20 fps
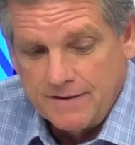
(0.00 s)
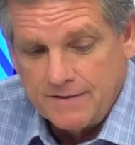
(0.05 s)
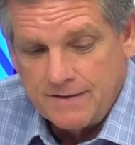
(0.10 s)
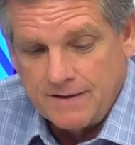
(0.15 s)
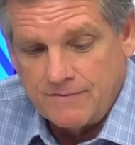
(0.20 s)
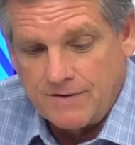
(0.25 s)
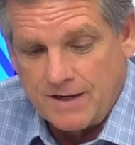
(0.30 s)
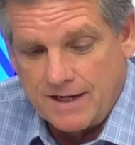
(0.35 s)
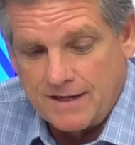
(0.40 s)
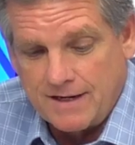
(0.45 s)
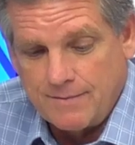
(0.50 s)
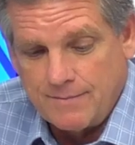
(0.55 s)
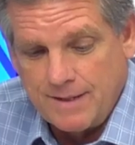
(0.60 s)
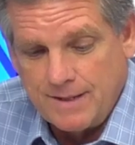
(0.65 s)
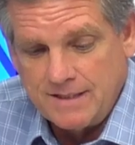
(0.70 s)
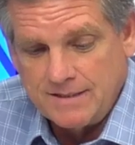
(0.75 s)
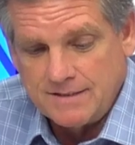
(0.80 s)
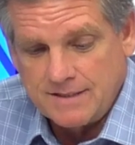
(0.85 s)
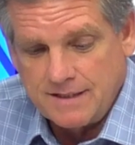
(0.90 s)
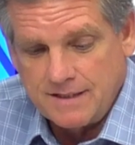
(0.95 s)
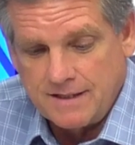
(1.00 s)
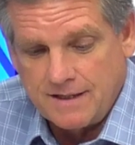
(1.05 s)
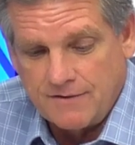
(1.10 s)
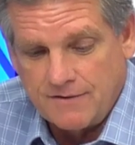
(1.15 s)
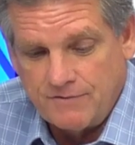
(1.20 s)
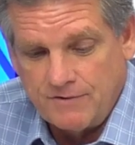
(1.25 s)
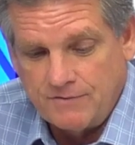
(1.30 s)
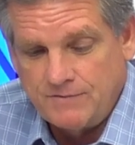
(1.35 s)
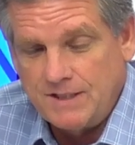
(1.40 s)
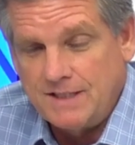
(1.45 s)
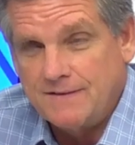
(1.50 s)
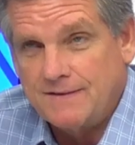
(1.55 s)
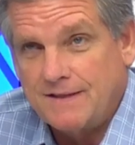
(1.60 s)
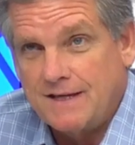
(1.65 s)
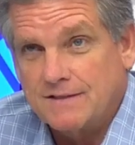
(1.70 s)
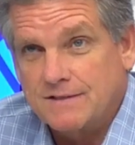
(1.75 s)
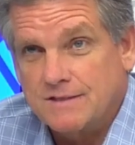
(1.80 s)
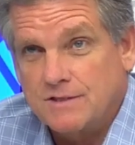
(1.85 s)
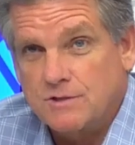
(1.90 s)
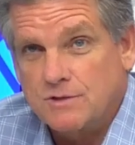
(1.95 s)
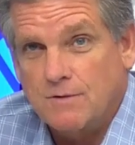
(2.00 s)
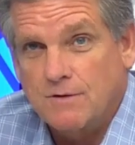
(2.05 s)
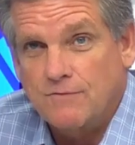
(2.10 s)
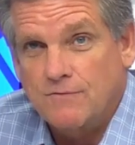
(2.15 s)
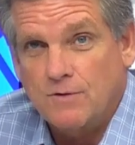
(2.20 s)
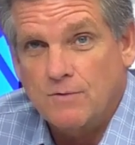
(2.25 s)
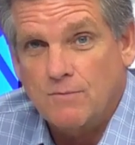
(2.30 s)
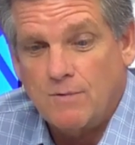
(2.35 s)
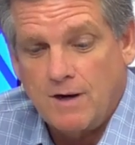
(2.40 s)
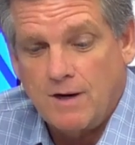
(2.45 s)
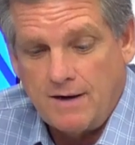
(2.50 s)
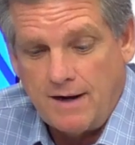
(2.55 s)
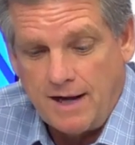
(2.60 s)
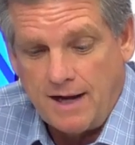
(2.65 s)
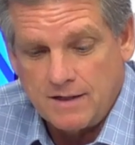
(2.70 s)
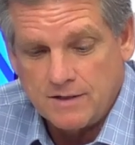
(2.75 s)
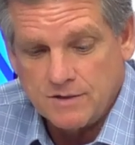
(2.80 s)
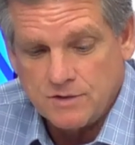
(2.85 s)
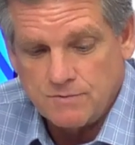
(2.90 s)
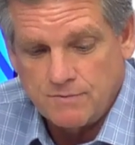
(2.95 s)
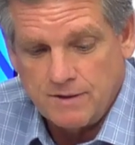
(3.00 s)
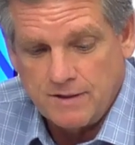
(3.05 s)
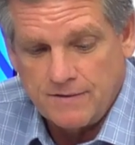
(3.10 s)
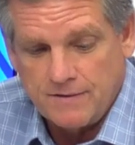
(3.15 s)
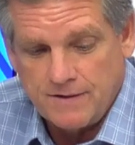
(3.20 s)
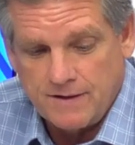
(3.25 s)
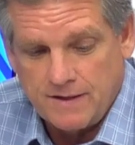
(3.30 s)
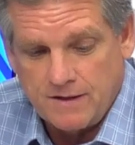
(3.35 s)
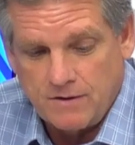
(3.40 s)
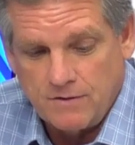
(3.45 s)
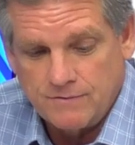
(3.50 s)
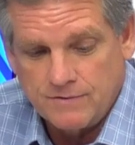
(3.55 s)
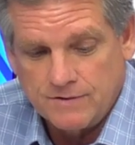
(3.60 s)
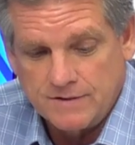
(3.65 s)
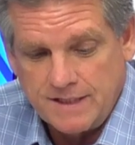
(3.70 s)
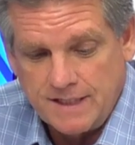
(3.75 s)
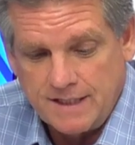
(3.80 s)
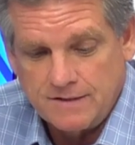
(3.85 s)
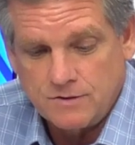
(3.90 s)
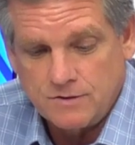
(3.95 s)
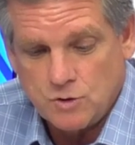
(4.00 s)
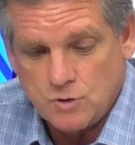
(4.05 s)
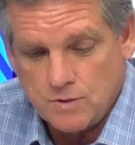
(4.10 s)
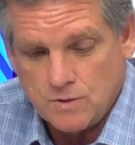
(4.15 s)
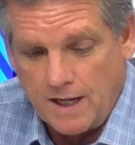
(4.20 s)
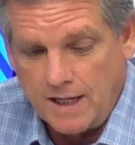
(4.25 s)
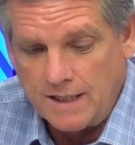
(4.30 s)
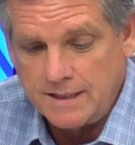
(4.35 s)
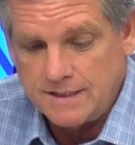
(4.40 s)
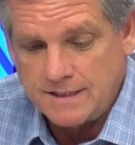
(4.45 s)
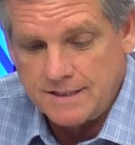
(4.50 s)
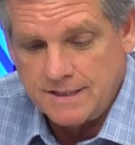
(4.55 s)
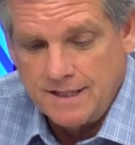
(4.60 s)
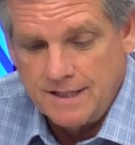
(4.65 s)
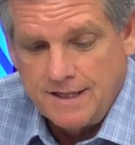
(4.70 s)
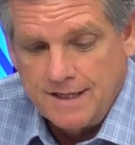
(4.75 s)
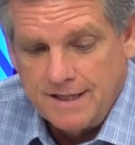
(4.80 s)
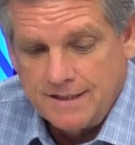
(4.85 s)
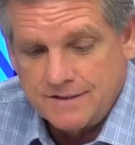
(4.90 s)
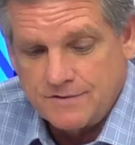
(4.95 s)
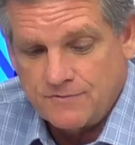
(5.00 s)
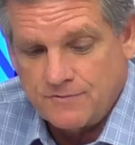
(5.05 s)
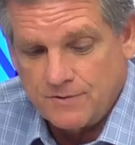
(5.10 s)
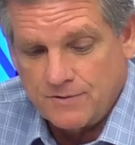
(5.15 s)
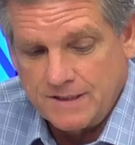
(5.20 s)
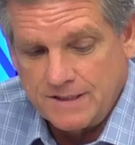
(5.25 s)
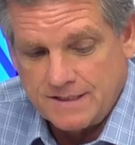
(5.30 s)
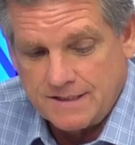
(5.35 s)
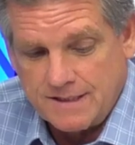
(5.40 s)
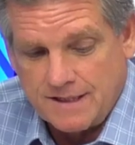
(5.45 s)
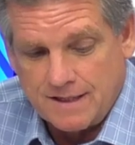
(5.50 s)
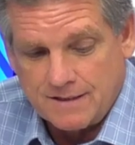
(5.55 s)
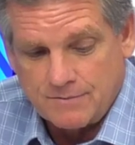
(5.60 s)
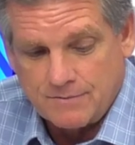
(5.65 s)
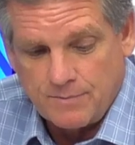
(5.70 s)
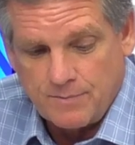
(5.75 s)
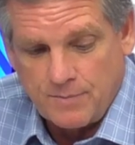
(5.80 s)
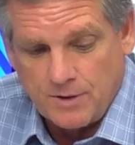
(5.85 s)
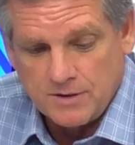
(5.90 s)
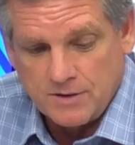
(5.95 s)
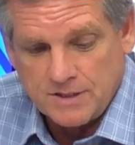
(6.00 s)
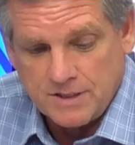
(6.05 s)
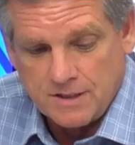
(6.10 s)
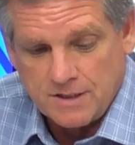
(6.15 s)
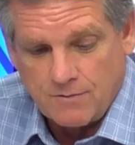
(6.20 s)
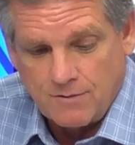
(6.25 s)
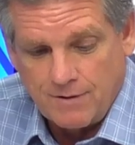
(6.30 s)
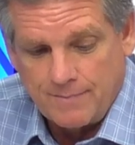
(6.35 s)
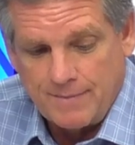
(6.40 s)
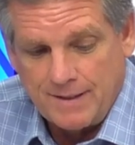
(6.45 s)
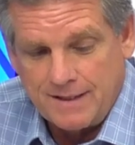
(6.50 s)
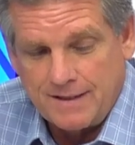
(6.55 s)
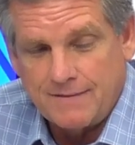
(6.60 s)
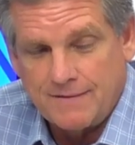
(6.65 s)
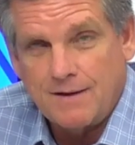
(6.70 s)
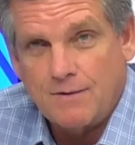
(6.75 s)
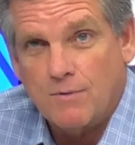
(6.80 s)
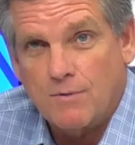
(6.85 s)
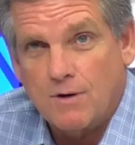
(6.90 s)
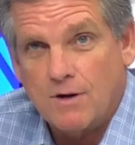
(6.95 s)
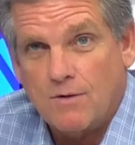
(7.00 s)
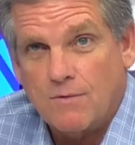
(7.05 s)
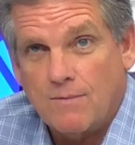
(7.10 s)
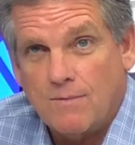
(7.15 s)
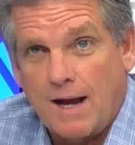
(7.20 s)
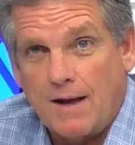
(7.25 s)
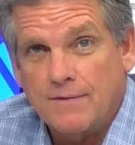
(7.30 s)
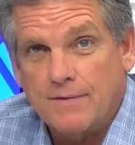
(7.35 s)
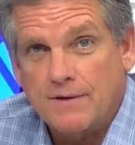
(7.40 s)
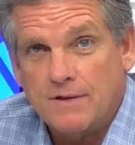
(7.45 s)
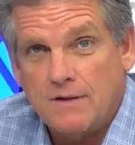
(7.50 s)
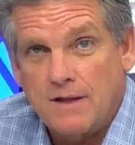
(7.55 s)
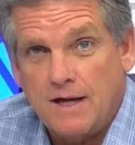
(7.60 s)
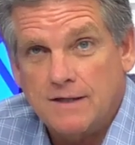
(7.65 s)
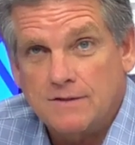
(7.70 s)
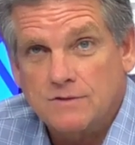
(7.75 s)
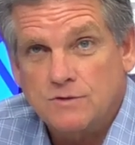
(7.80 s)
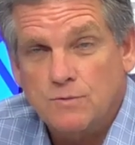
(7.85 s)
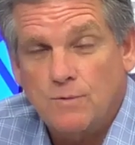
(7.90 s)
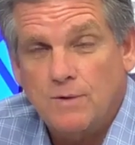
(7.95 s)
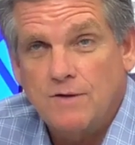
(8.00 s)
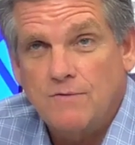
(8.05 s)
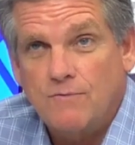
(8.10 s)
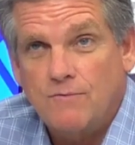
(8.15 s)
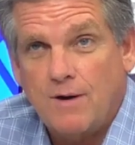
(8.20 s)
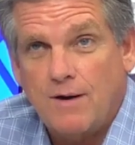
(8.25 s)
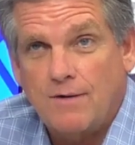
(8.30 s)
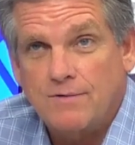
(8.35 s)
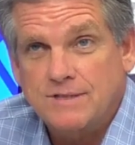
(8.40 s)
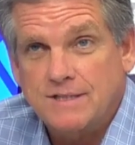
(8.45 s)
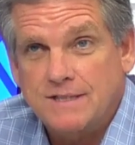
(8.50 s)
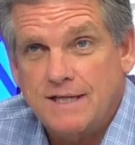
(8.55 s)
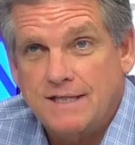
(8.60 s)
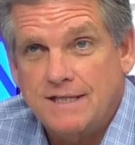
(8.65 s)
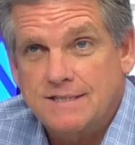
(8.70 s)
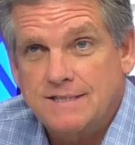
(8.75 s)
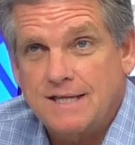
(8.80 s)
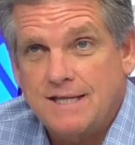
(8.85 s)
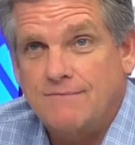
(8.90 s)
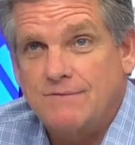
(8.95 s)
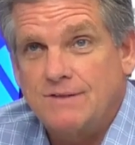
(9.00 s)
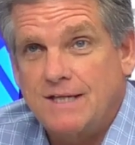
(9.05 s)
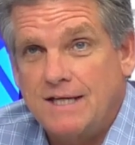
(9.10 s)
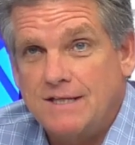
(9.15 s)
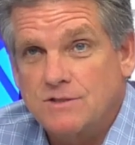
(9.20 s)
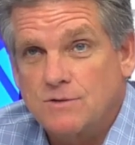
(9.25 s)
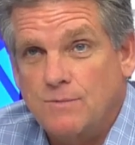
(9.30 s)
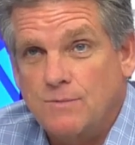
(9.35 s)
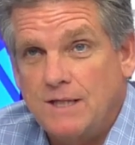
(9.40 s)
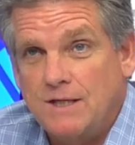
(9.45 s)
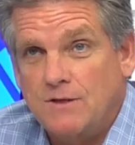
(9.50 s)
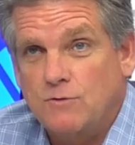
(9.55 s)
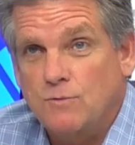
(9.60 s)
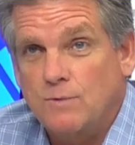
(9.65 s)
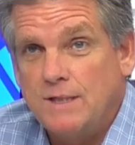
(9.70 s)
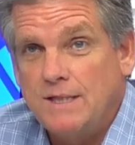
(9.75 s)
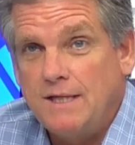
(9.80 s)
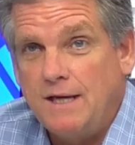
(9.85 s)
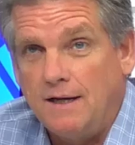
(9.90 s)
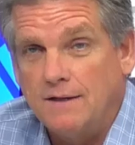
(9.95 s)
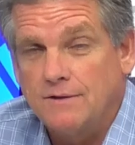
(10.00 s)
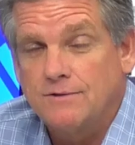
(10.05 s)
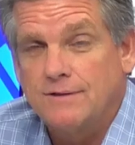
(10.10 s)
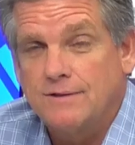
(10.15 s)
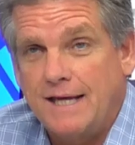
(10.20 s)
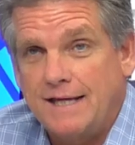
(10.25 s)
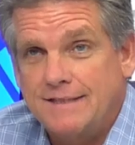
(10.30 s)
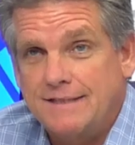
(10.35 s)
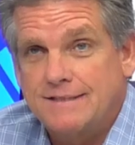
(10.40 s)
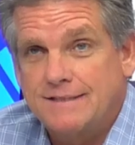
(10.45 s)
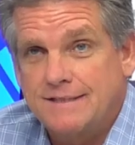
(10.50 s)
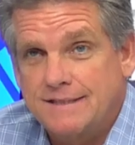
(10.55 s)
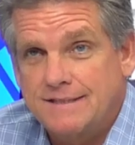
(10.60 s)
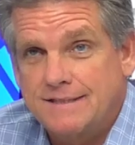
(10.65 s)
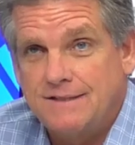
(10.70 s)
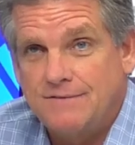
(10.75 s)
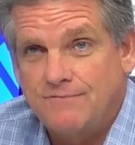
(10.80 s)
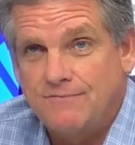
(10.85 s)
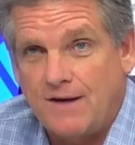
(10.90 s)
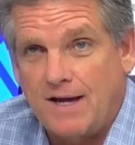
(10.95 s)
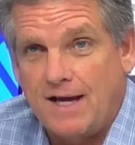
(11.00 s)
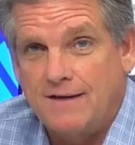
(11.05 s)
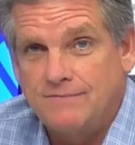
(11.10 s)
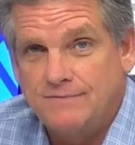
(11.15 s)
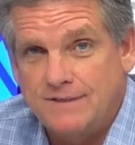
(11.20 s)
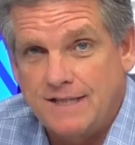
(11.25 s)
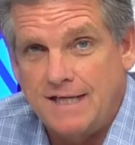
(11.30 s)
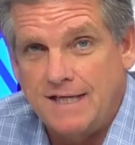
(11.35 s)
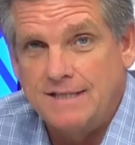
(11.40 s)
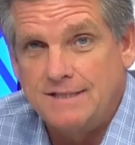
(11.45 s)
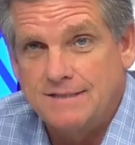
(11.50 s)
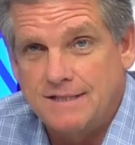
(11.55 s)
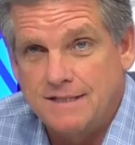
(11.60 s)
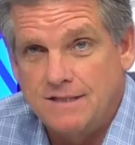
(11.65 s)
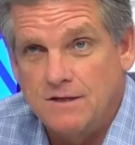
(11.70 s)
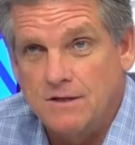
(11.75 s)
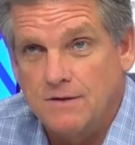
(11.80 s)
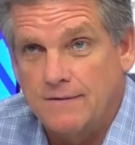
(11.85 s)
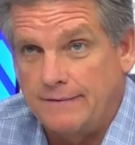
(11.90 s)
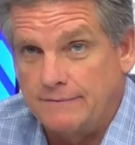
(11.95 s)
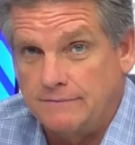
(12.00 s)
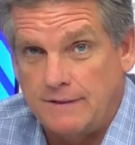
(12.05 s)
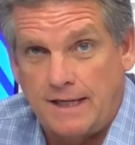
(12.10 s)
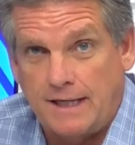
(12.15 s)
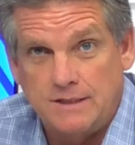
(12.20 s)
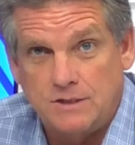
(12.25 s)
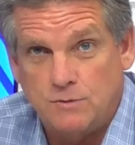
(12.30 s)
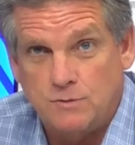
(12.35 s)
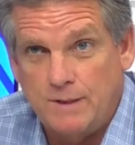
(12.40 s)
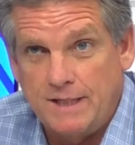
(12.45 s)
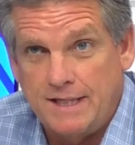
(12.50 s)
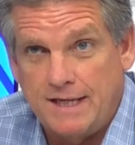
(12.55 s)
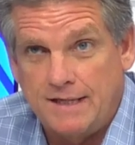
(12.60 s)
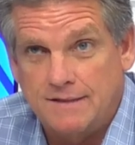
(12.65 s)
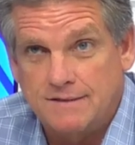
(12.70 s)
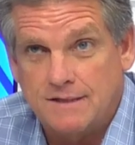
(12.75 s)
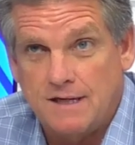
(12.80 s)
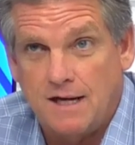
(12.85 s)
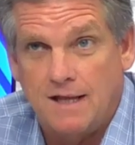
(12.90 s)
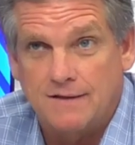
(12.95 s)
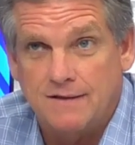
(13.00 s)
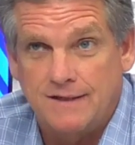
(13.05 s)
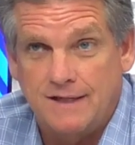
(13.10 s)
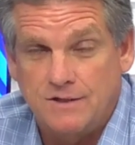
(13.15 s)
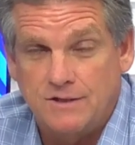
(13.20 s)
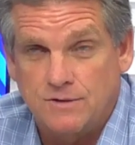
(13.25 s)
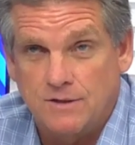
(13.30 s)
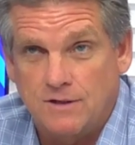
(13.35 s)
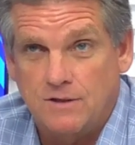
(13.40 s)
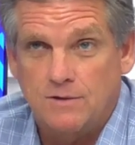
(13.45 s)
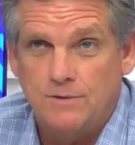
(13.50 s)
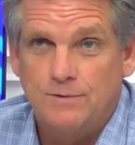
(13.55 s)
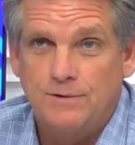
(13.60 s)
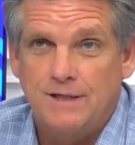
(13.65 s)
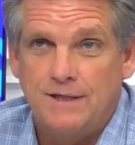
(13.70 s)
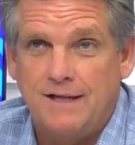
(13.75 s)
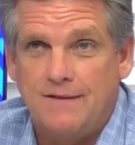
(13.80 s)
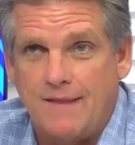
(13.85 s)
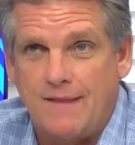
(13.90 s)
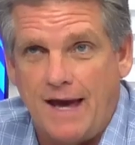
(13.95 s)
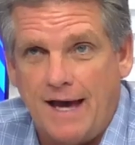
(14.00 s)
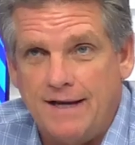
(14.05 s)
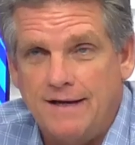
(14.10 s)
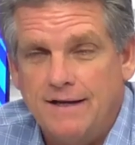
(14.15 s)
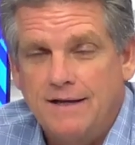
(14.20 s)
They've got an amazing uh, fifteen thousand square foot warehouse with uh, over ten trucks. It's fully stocked with parts and equipment. They work around the clock, twenty-four hours a day, seven days a week, three hundred sixty-five days a year. That nights, weekends, and holidays are included in that.